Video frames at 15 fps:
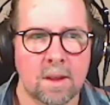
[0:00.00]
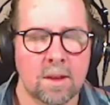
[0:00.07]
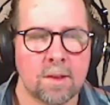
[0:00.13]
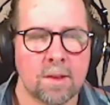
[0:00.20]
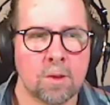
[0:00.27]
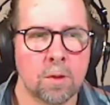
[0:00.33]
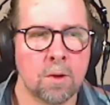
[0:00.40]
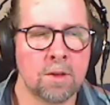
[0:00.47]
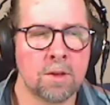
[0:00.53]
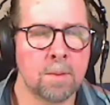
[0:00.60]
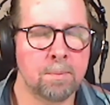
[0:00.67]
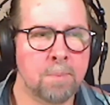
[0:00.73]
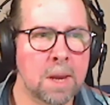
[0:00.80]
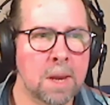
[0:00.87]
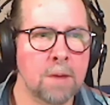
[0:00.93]
So there's a
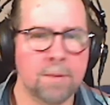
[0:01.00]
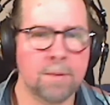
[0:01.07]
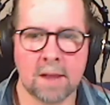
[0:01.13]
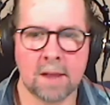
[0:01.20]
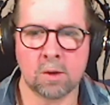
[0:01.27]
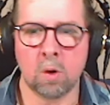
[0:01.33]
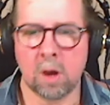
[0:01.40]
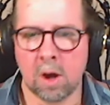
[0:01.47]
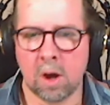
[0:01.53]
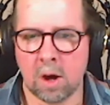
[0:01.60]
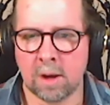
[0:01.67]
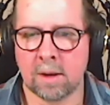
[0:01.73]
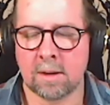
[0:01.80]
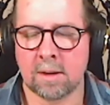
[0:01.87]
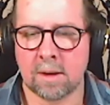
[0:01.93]
bit of that going
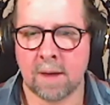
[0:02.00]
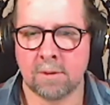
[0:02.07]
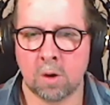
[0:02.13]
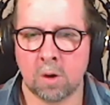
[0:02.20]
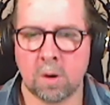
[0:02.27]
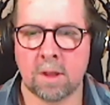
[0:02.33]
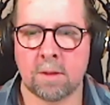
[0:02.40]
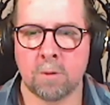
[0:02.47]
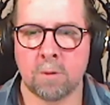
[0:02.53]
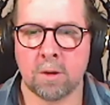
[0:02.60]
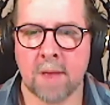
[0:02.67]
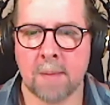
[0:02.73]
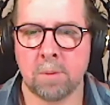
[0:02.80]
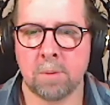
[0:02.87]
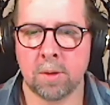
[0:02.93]
on, I've noticed. For
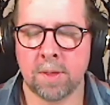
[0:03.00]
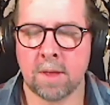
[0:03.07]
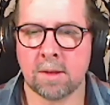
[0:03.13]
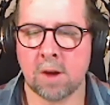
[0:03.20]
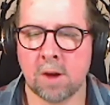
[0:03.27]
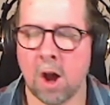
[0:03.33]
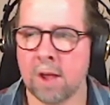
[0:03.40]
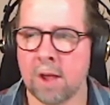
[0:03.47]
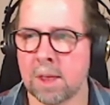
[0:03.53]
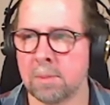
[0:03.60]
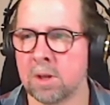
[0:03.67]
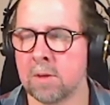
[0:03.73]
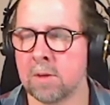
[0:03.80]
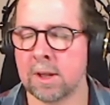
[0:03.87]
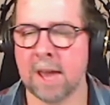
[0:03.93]
example, this
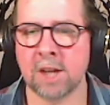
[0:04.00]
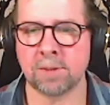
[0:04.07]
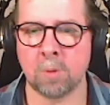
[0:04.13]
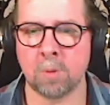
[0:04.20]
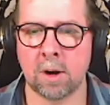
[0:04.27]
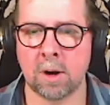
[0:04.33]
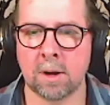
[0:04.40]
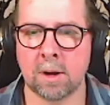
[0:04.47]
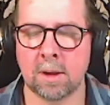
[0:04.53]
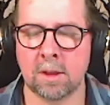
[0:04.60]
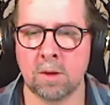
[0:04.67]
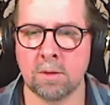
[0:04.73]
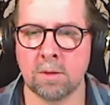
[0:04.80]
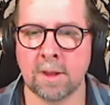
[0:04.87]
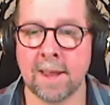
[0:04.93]
concept of a dashboard
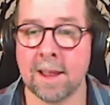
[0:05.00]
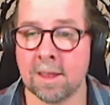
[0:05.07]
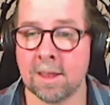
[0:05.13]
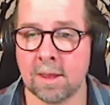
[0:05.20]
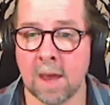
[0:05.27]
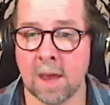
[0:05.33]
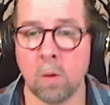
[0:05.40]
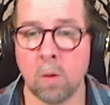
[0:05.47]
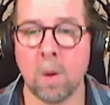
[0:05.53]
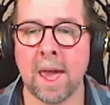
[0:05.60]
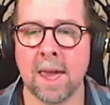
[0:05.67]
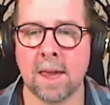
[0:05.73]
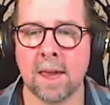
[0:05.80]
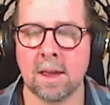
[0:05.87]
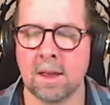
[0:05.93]
used in that
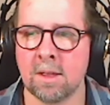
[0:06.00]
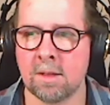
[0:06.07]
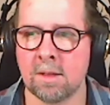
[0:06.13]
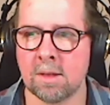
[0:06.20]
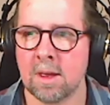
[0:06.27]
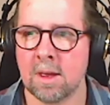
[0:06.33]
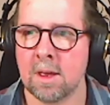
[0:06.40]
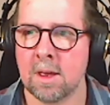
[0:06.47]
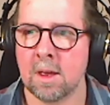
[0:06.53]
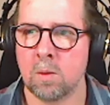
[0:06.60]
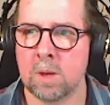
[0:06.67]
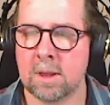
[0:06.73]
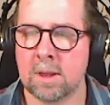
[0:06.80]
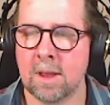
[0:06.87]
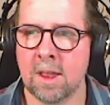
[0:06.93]
way is
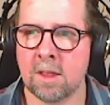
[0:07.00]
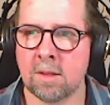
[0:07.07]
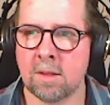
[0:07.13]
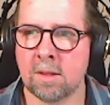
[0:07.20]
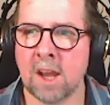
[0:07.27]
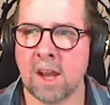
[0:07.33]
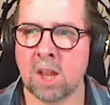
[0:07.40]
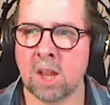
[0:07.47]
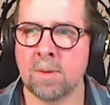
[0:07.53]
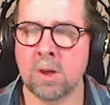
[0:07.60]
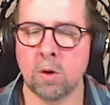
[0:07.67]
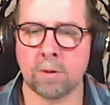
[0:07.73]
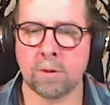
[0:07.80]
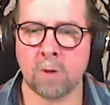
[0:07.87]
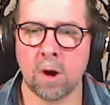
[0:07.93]
tending to be
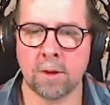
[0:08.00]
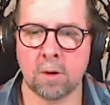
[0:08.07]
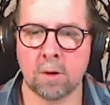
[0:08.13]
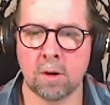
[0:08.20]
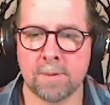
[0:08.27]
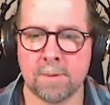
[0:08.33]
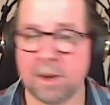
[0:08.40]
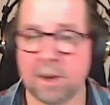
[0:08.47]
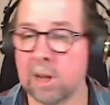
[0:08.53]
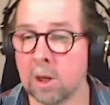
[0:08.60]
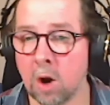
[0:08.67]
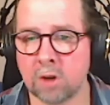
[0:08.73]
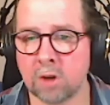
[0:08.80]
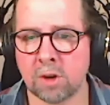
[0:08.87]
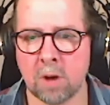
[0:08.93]
used for other, especially
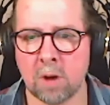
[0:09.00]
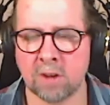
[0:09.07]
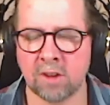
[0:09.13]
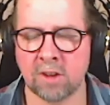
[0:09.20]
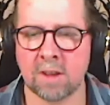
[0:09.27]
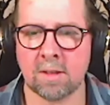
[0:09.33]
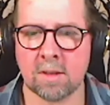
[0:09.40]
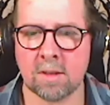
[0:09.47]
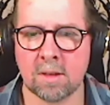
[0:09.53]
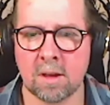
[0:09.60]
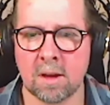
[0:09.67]
larger projects.